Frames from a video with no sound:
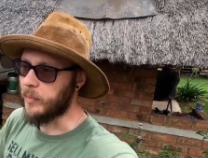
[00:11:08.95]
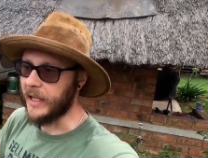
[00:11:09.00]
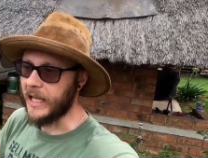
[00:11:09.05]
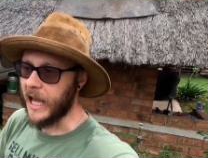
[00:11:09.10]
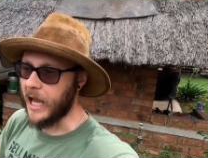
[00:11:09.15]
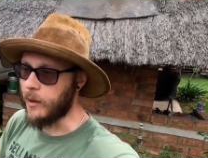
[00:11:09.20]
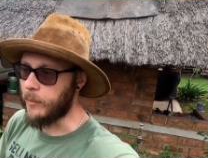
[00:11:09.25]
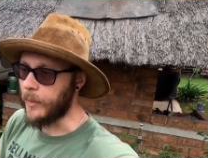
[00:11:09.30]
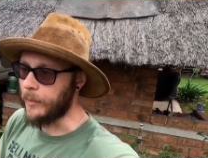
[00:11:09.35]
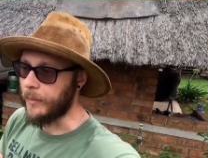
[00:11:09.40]

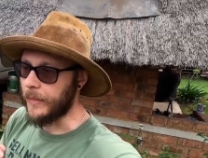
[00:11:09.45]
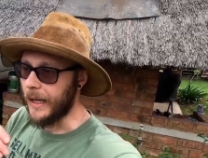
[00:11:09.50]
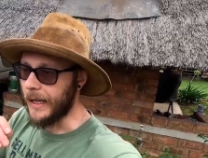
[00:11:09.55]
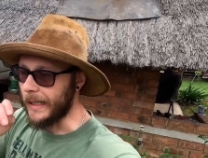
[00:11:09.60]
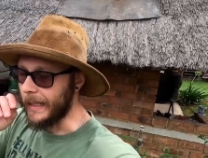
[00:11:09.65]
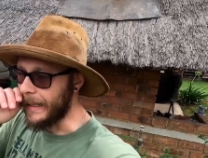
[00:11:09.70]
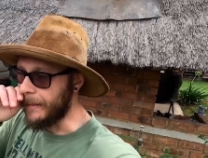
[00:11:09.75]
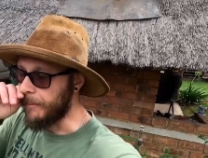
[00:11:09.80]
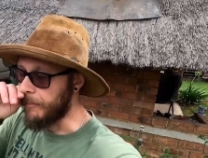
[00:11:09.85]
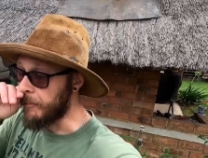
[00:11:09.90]
Became
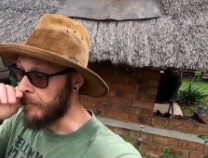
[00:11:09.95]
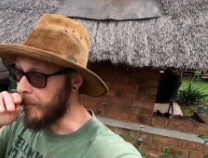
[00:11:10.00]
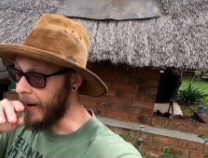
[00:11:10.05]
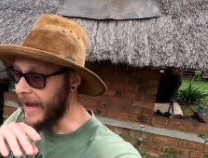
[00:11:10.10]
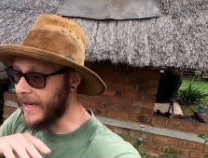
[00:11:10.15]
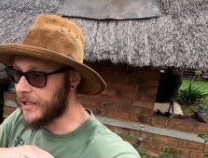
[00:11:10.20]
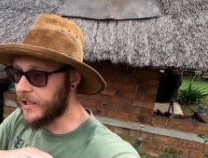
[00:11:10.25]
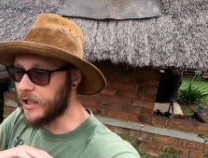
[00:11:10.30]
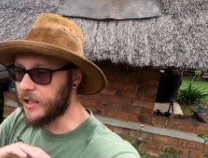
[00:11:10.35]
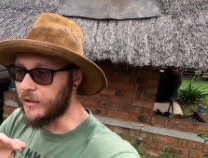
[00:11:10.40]
a
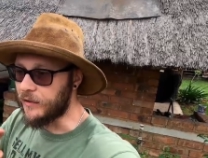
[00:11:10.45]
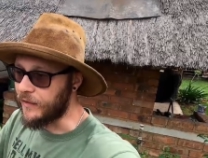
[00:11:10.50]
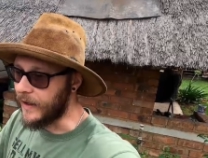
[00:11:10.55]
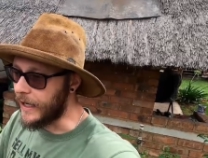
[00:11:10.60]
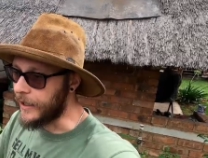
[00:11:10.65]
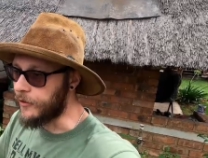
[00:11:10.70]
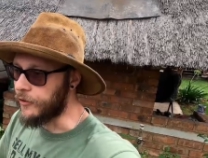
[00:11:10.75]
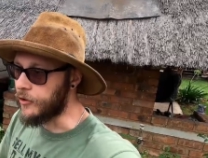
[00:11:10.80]
massive